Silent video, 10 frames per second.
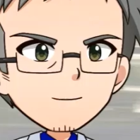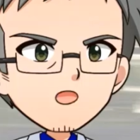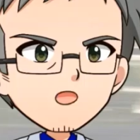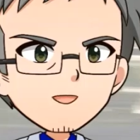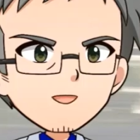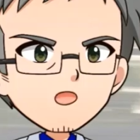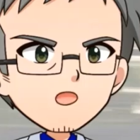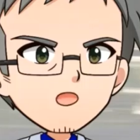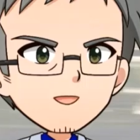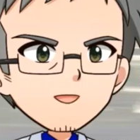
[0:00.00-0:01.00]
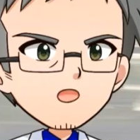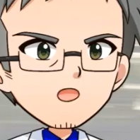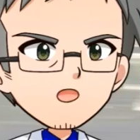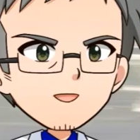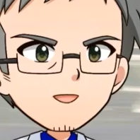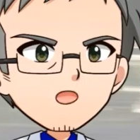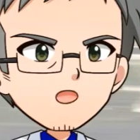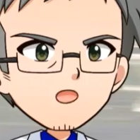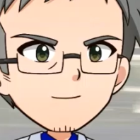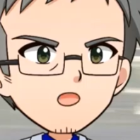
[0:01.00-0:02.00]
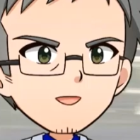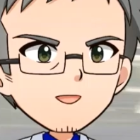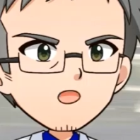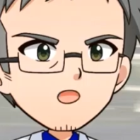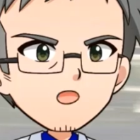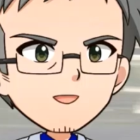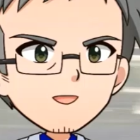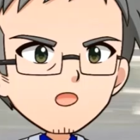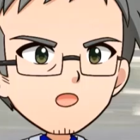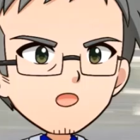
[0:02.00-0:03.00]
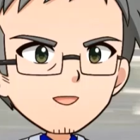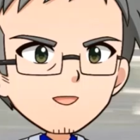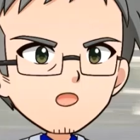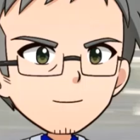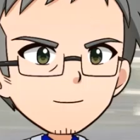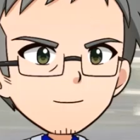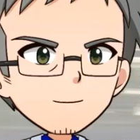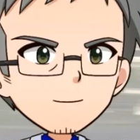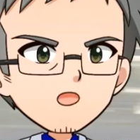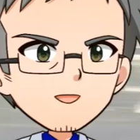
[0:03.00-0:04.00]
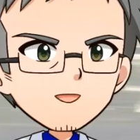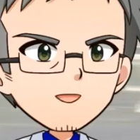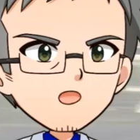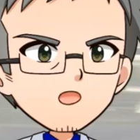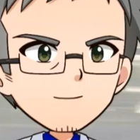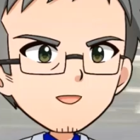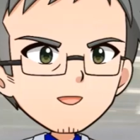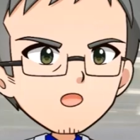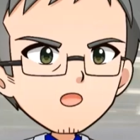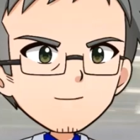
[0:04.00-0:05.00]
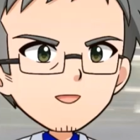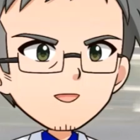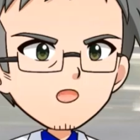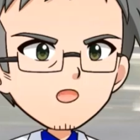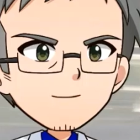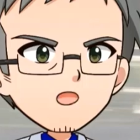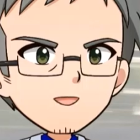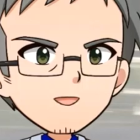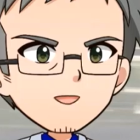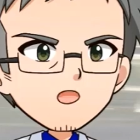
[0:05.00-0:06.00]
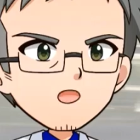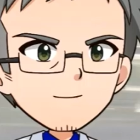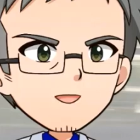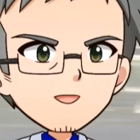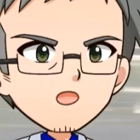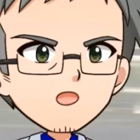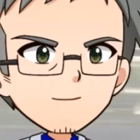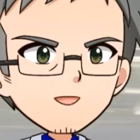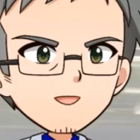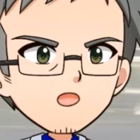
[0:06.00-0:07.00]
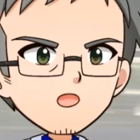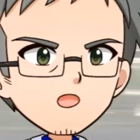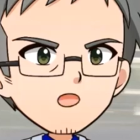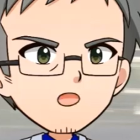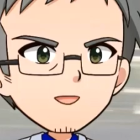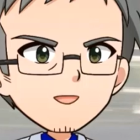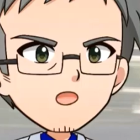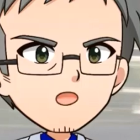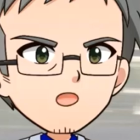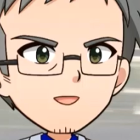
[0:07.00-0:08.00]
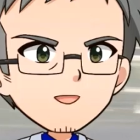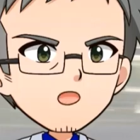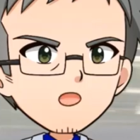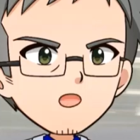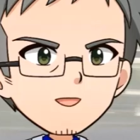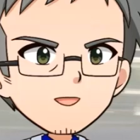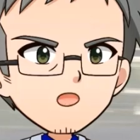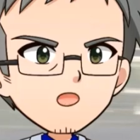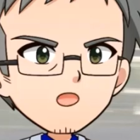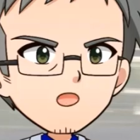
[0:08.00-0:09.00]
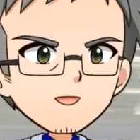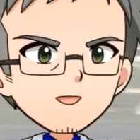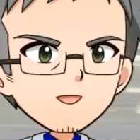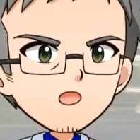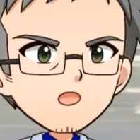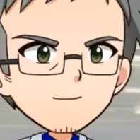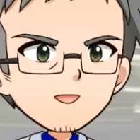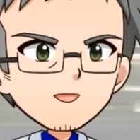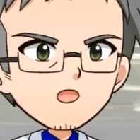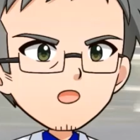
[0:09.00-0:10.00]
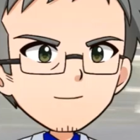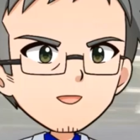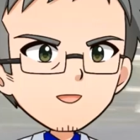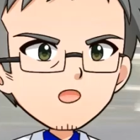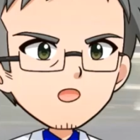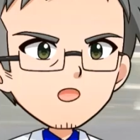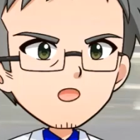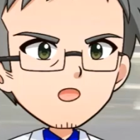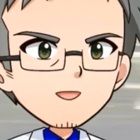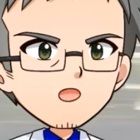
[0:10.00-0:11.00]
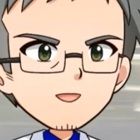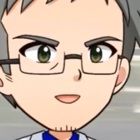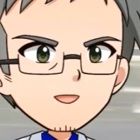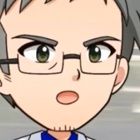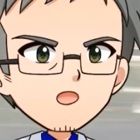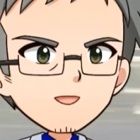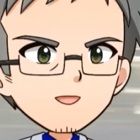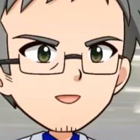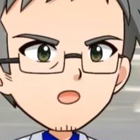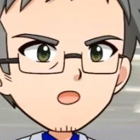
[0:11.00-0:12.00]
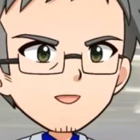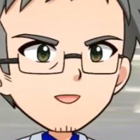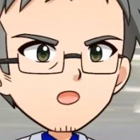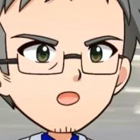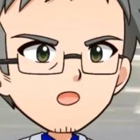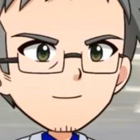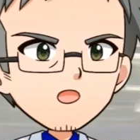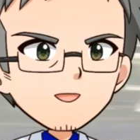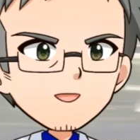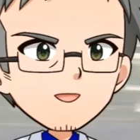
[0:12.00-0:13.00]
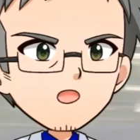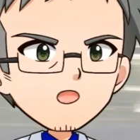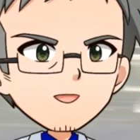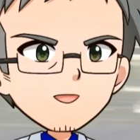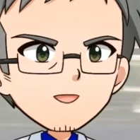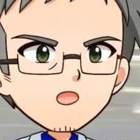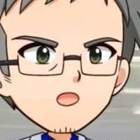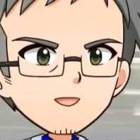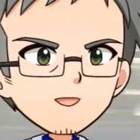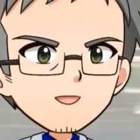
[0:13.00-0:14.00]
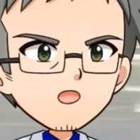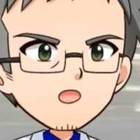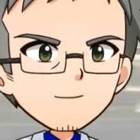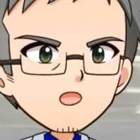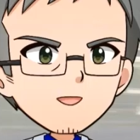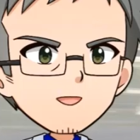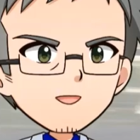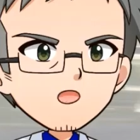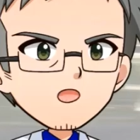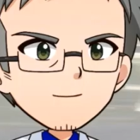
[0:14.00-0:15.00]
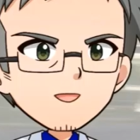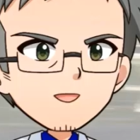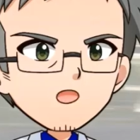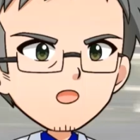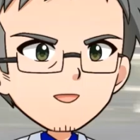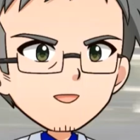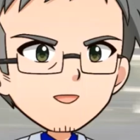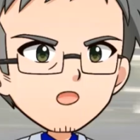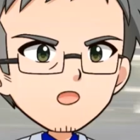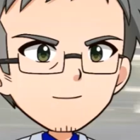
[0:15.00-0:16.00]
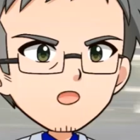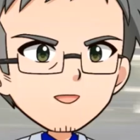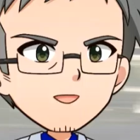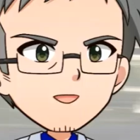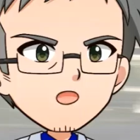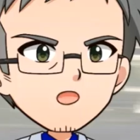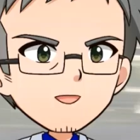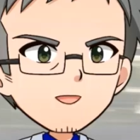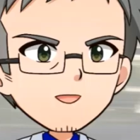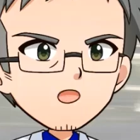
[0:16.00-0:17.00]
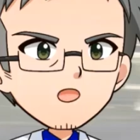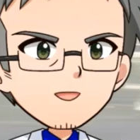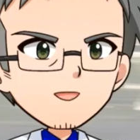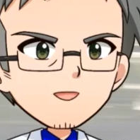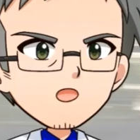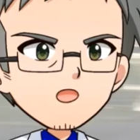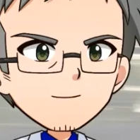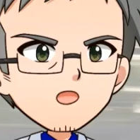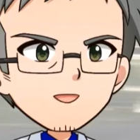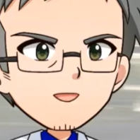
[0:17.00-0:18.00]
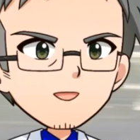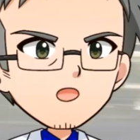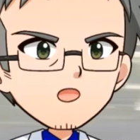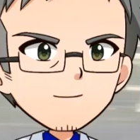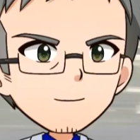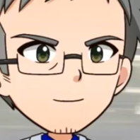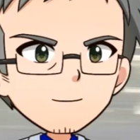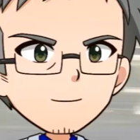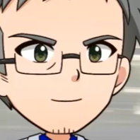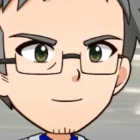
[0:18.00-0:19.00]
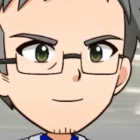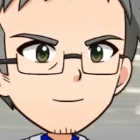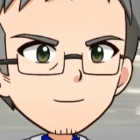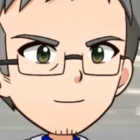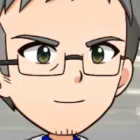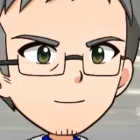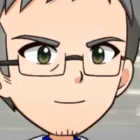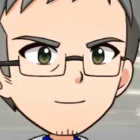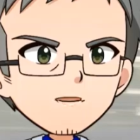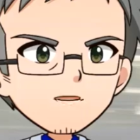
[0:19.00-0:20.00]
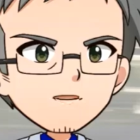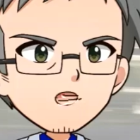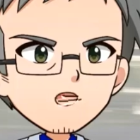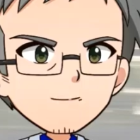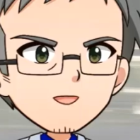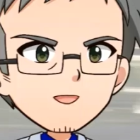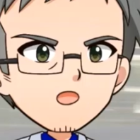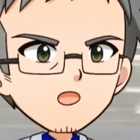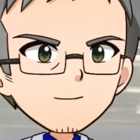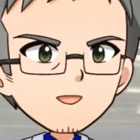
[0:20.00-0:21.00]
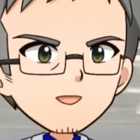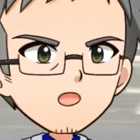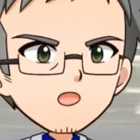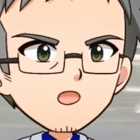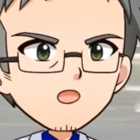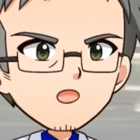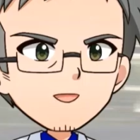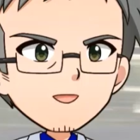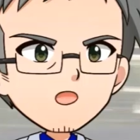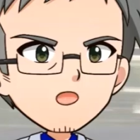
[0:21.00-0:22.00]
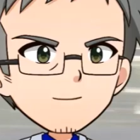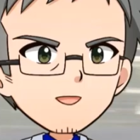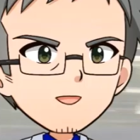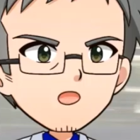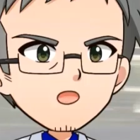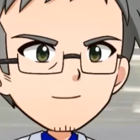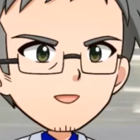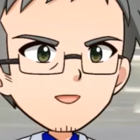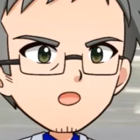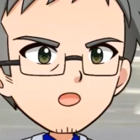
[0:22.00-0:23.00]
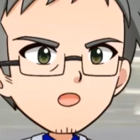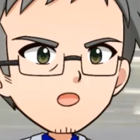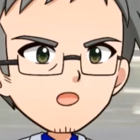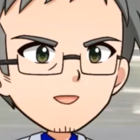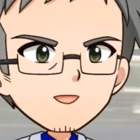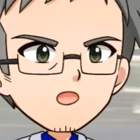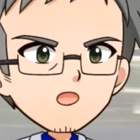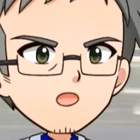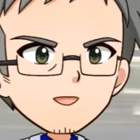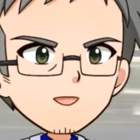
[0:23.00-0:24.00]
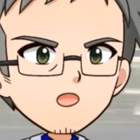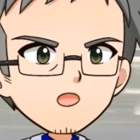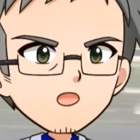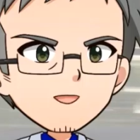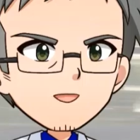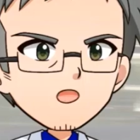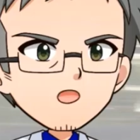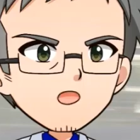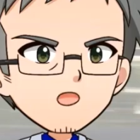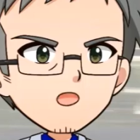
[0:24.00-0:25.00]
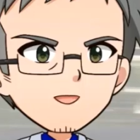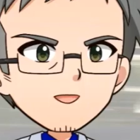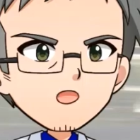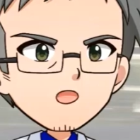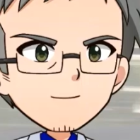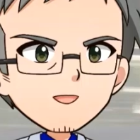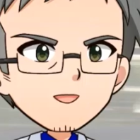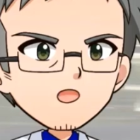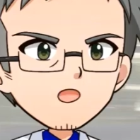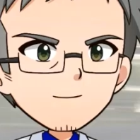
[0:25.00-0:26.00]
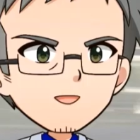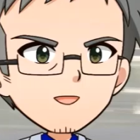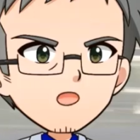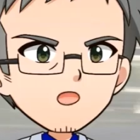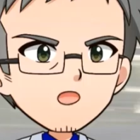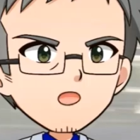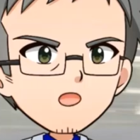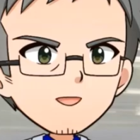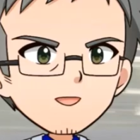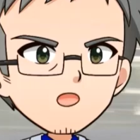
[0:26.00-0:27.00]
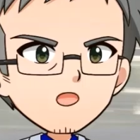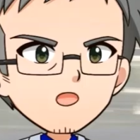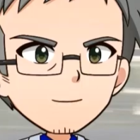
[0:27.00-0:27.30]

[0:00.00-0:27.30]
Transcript: The steering wheel has an angle sensor and grip sensors. The body has a speed sensor, collision detector, fire detector, passenger detector, seatbelt sensor, the door open, close and lock sensors, gasoline level sensor, lamp burnout sensor, and a temperature sensor. And then, the car has cameras, ultrasonic sensors, and radars to confirm safety and enable autonomous driving.